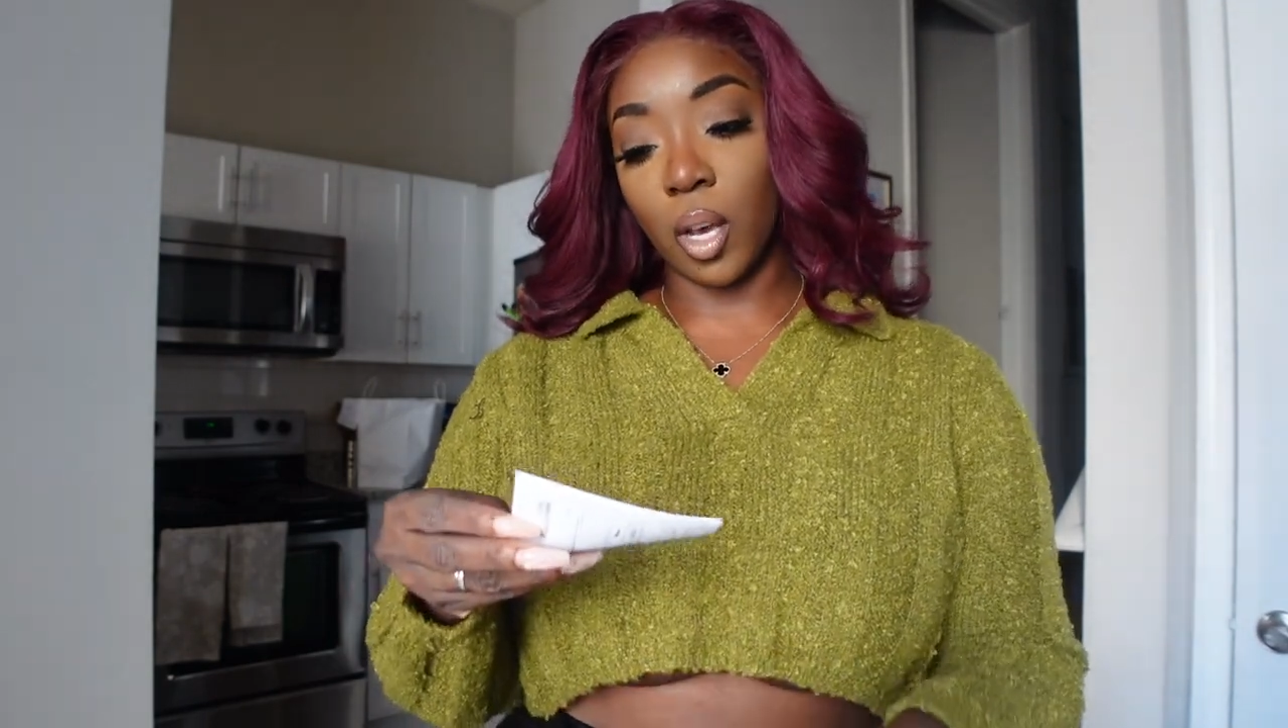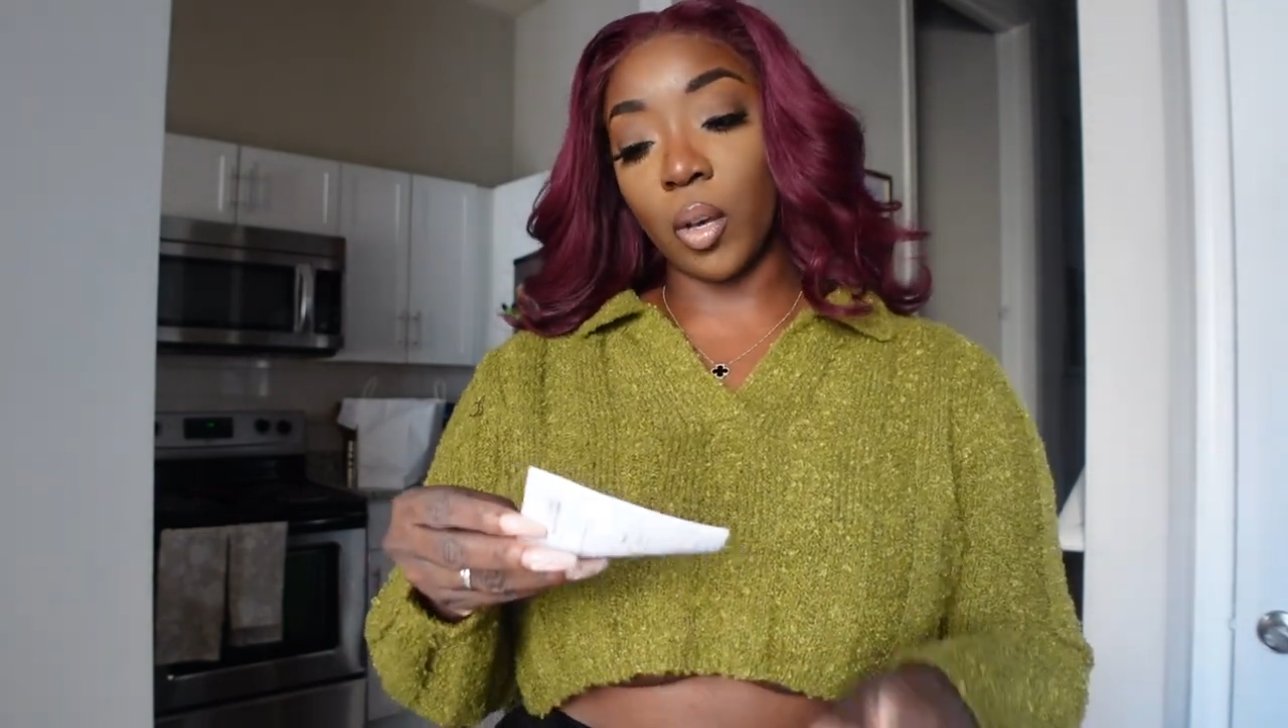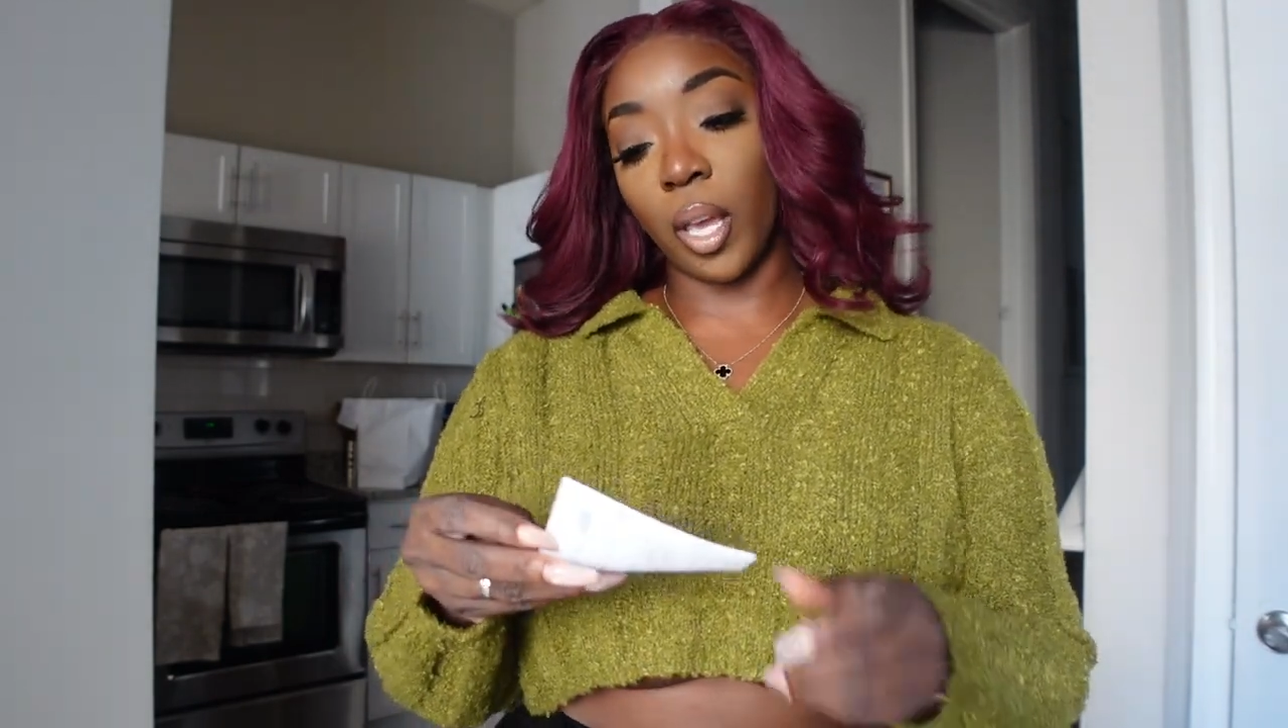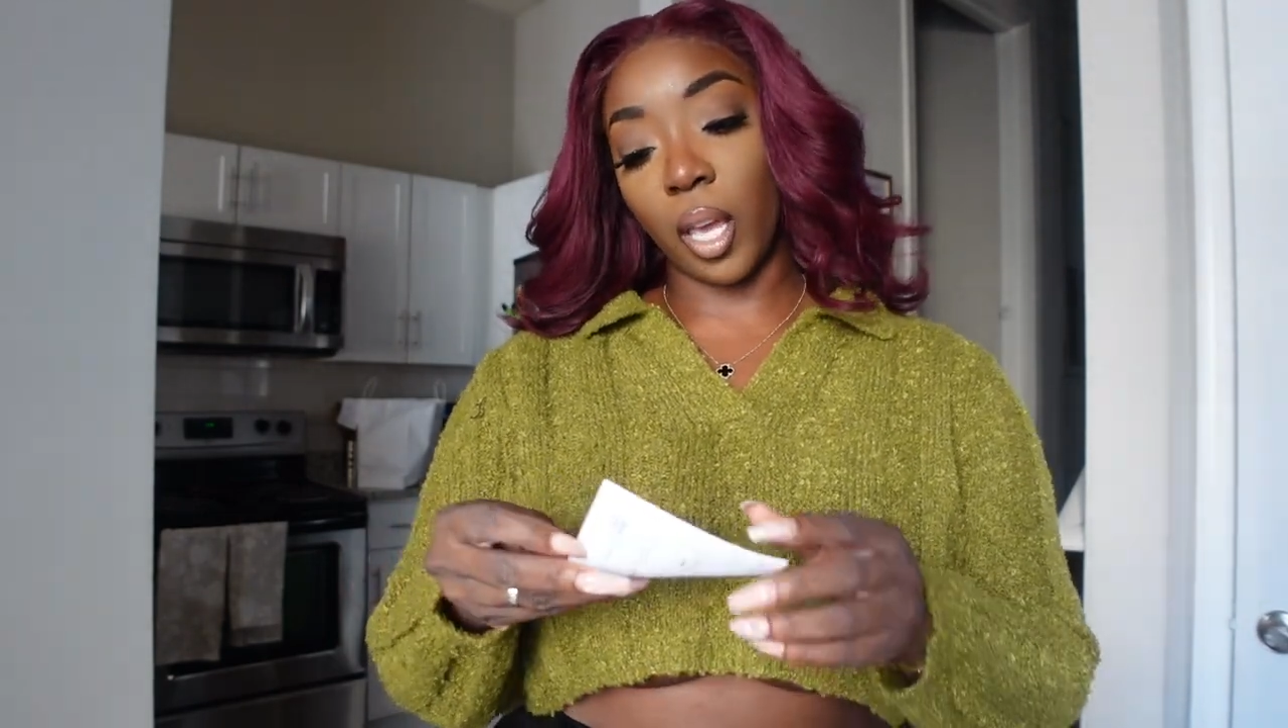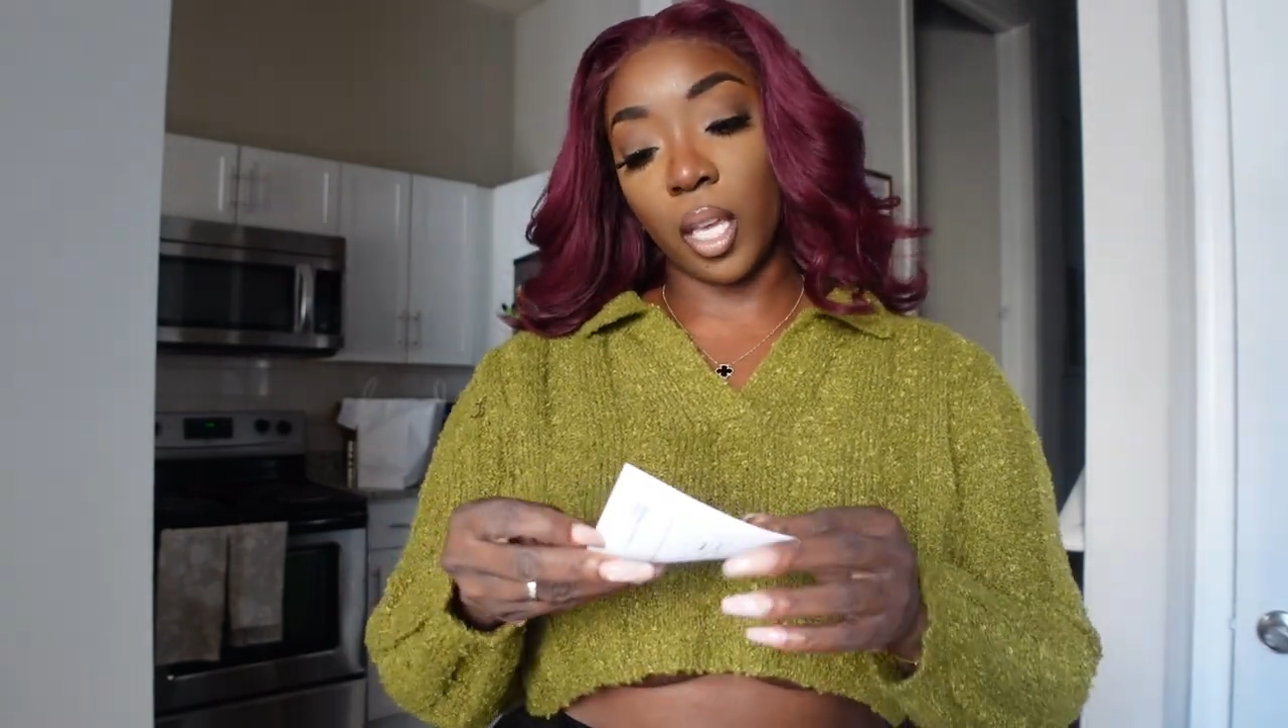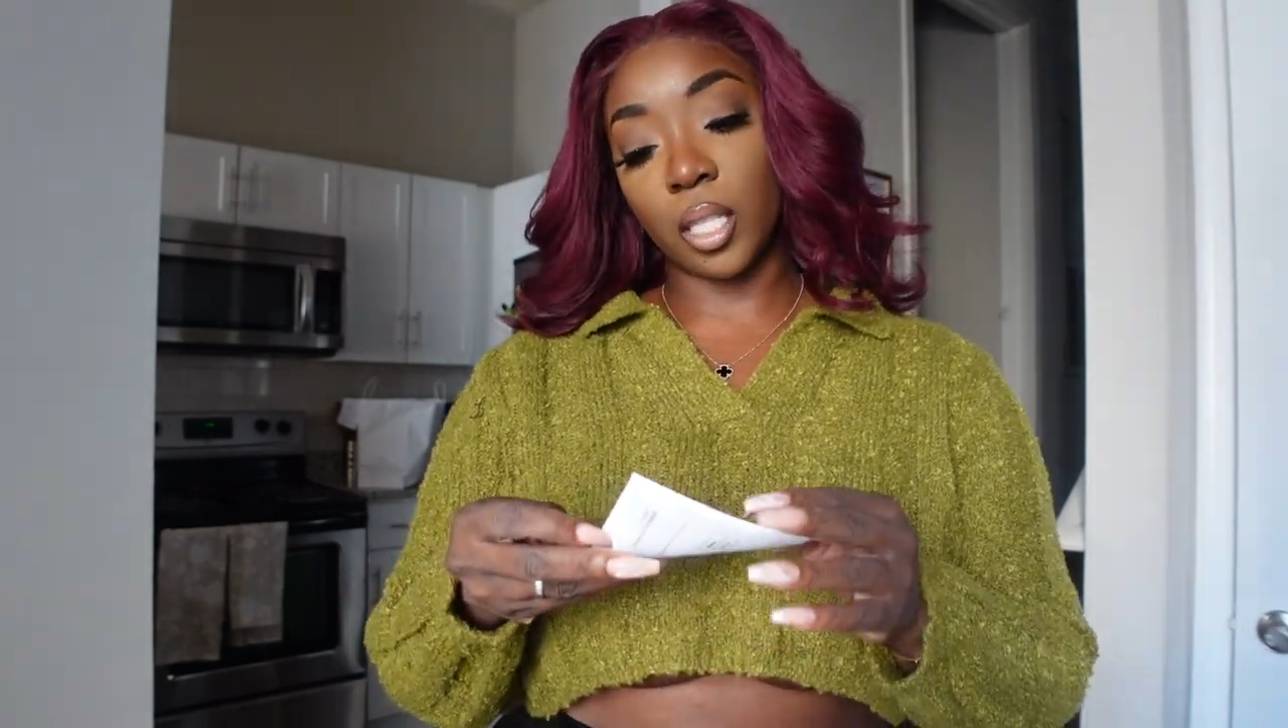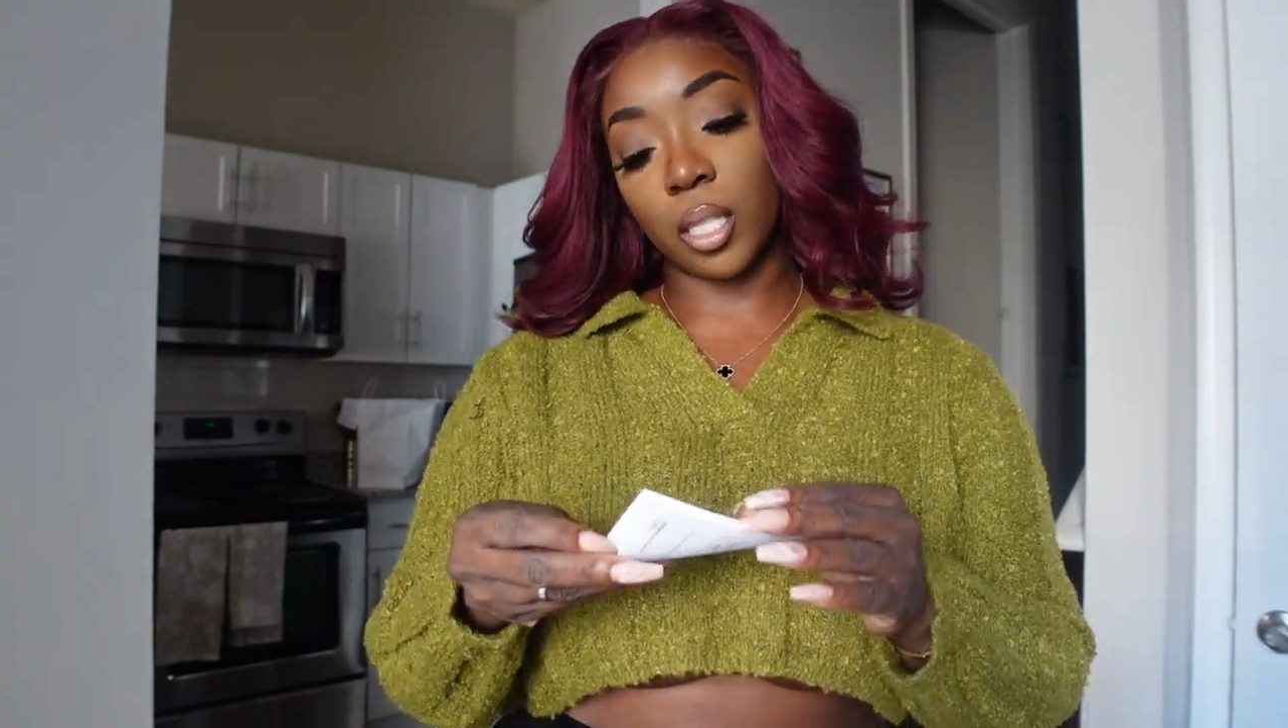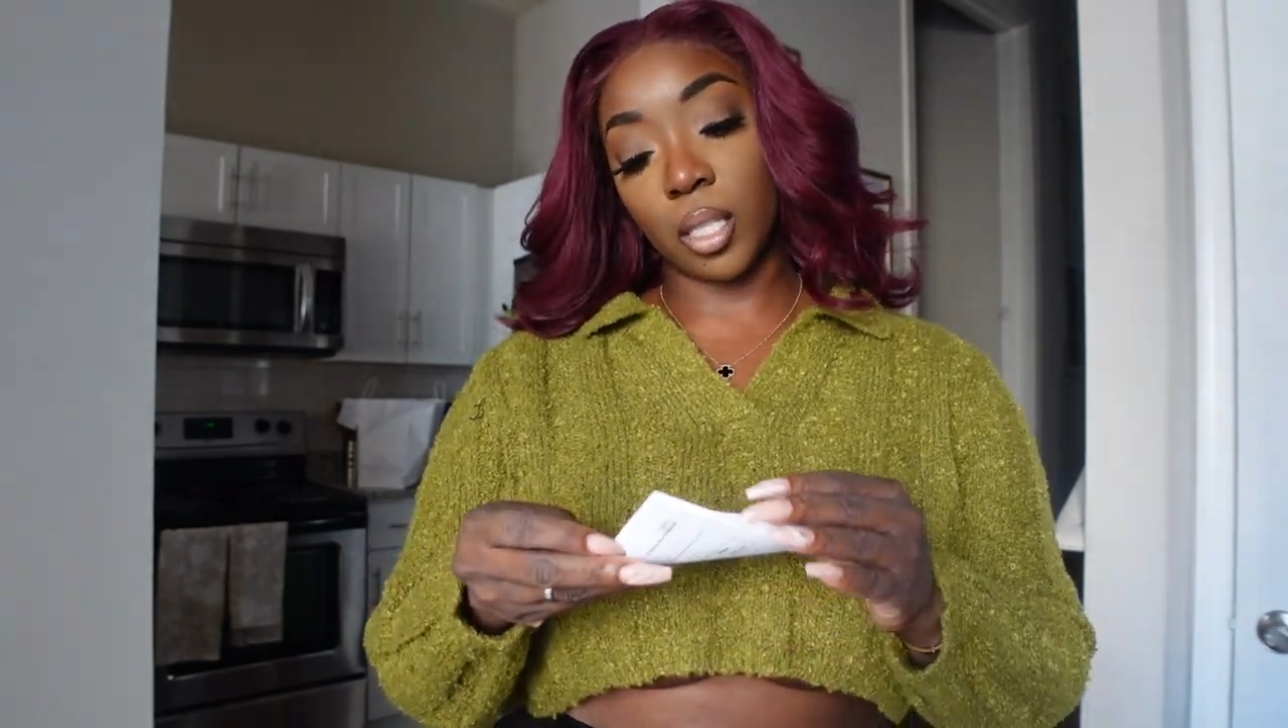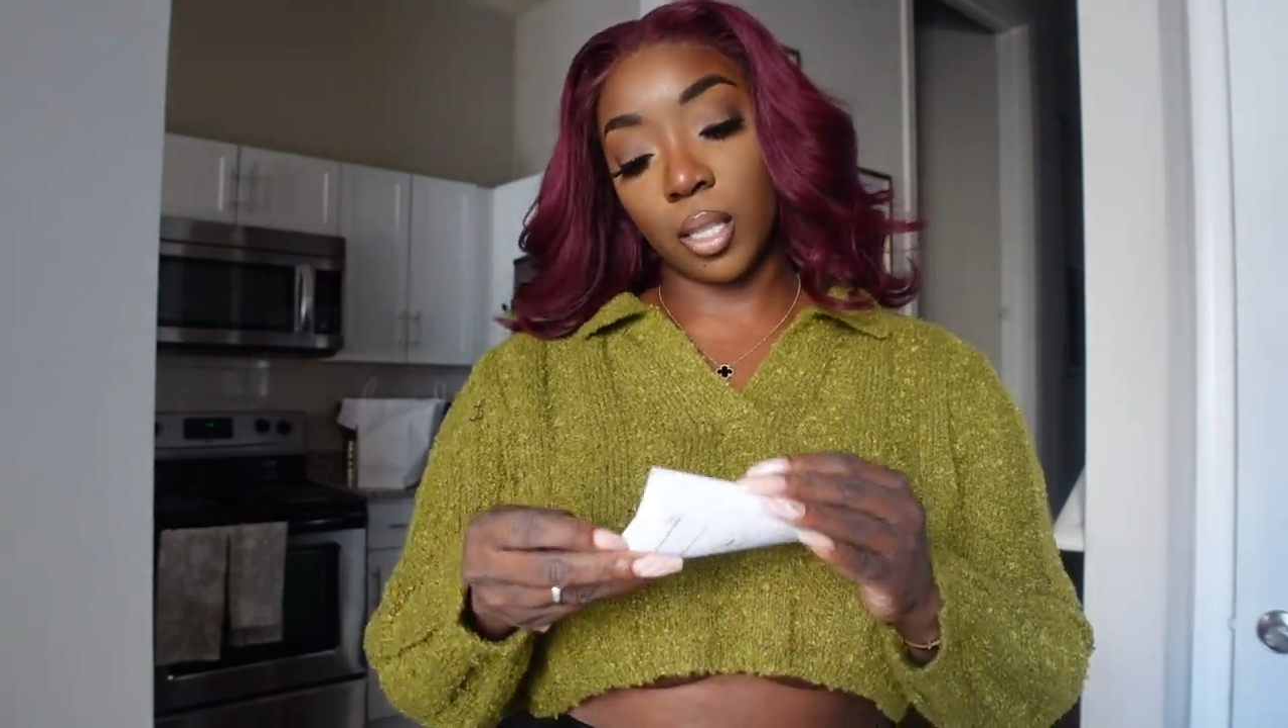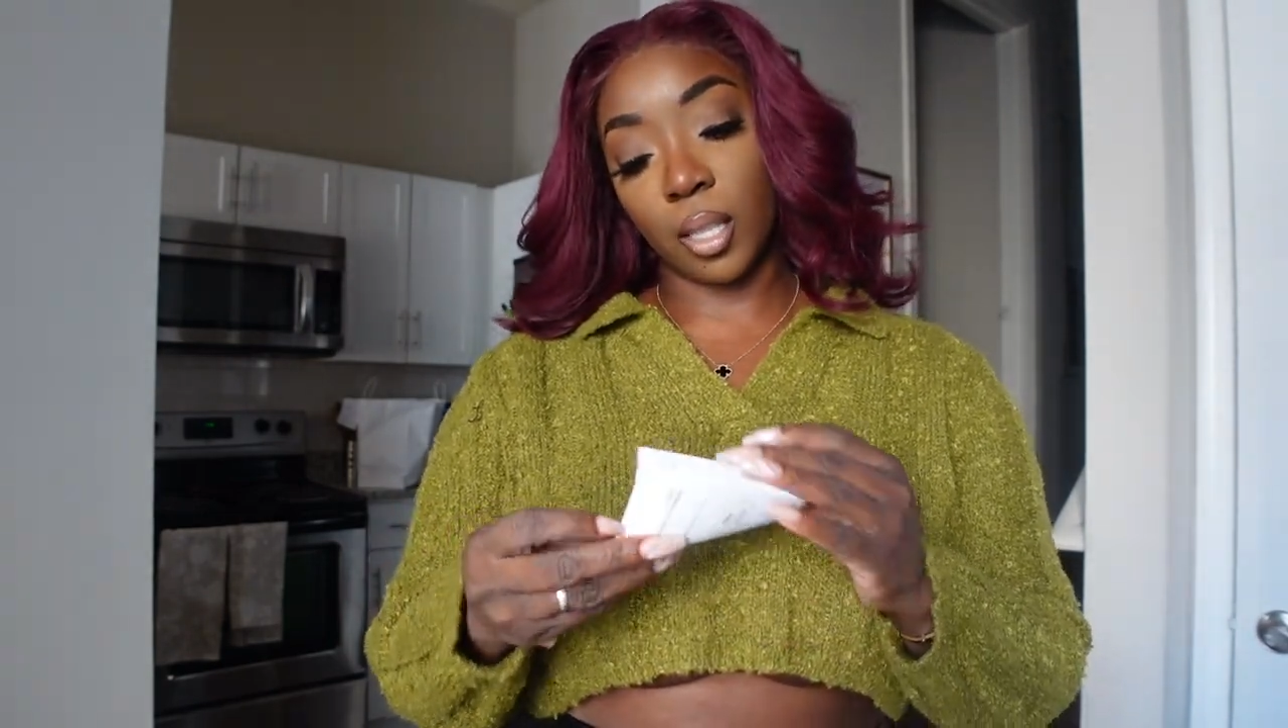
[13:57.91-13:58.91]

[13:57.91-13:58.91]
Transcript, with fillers: okay, it's